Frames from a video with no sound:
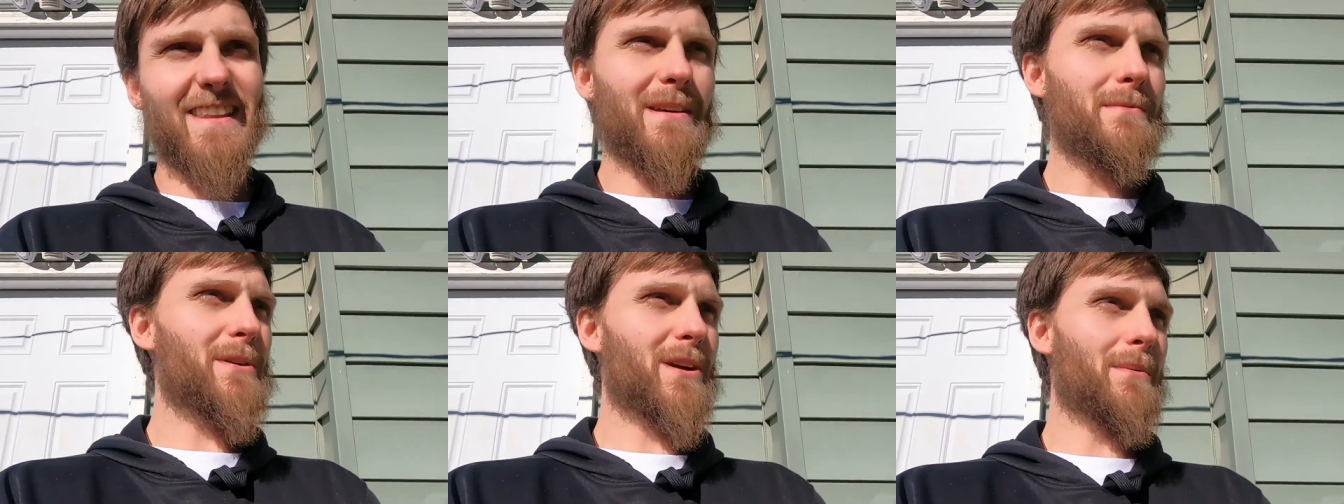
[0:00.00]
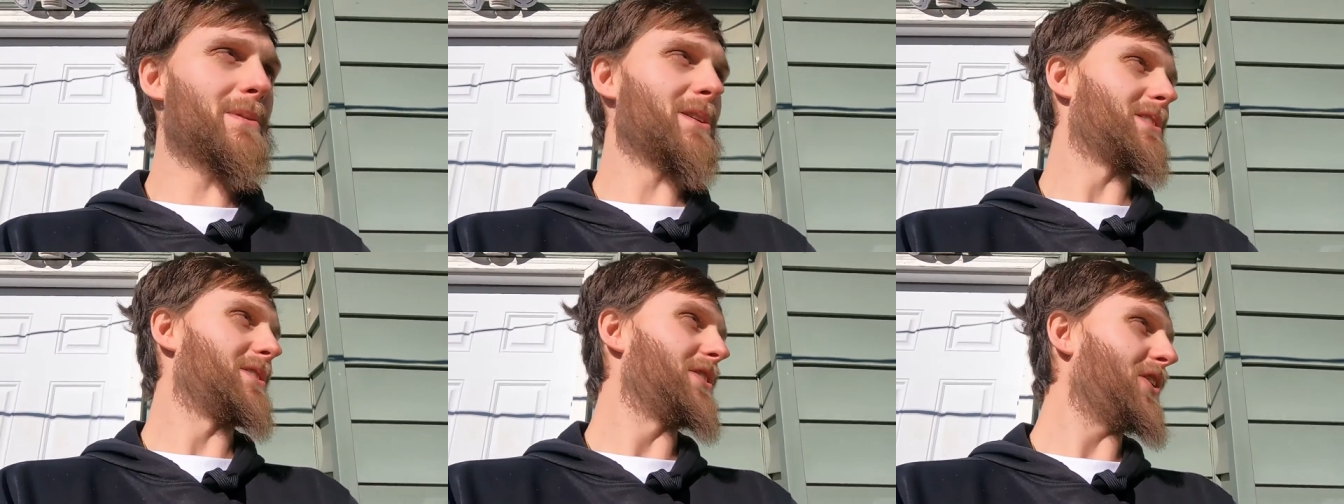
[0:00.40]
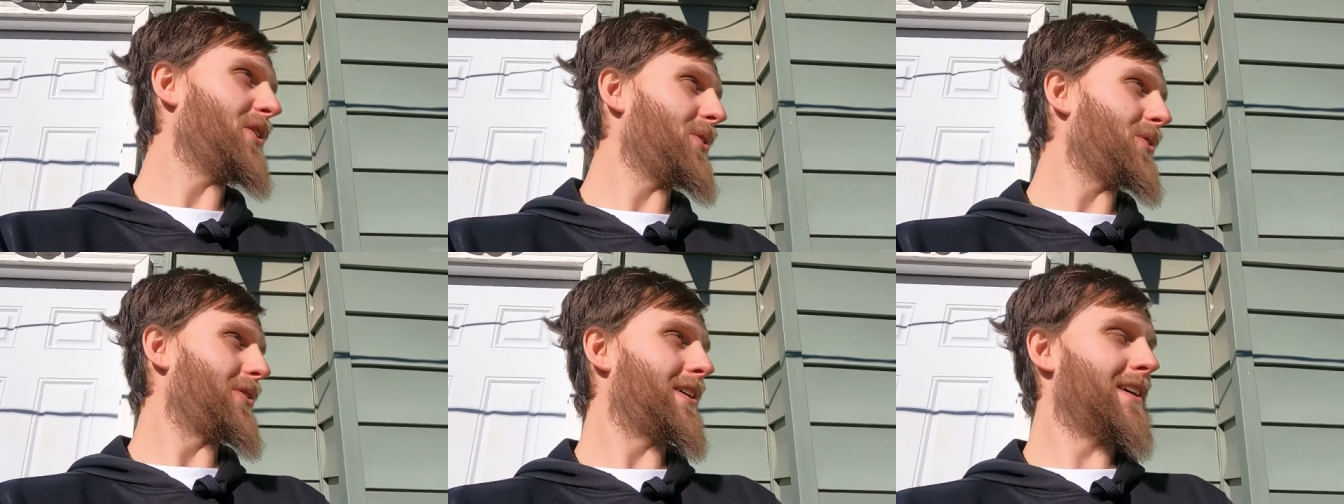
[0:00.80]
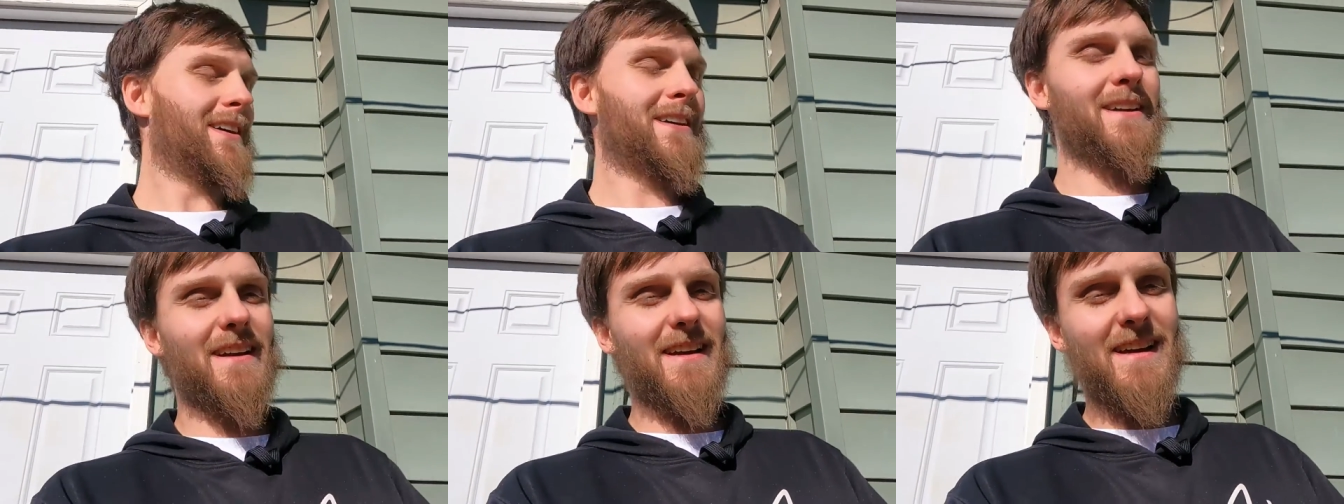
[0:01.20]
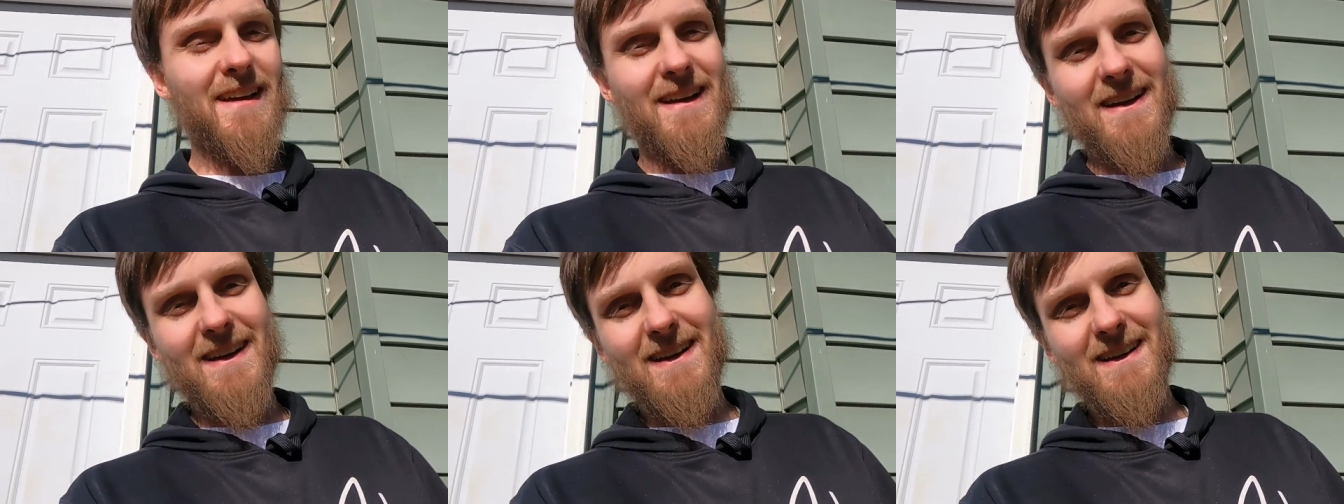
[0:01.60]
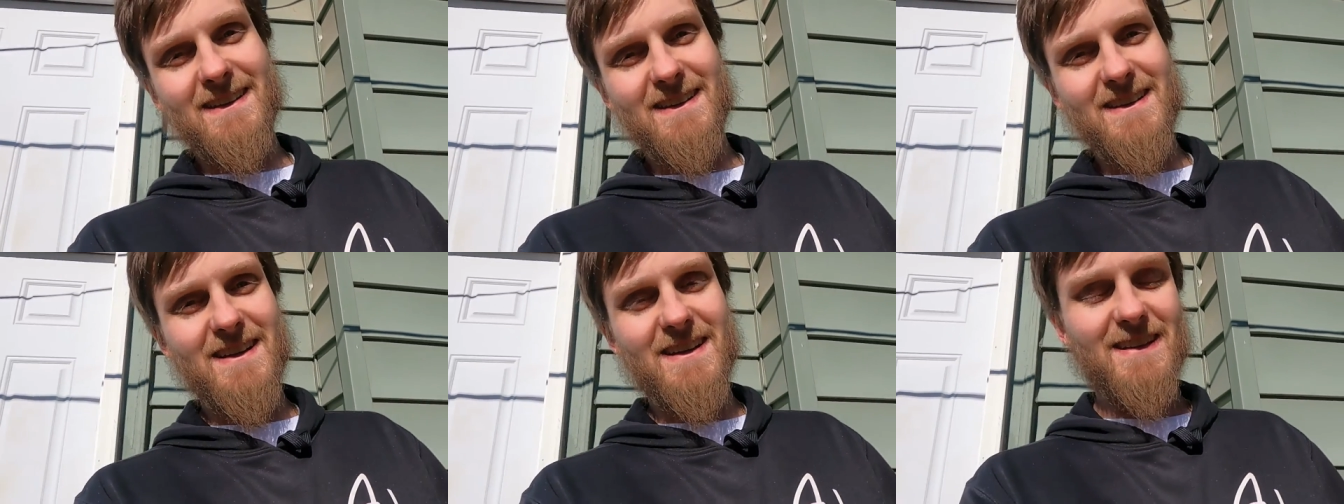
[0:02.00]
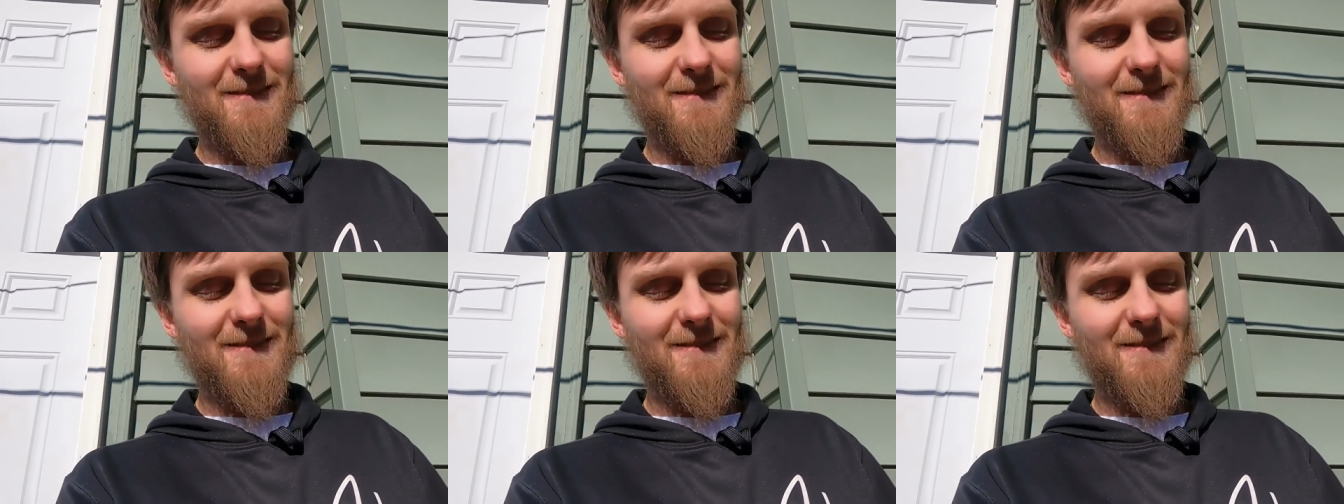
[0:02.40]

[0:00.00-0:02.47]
they become an adult, right? And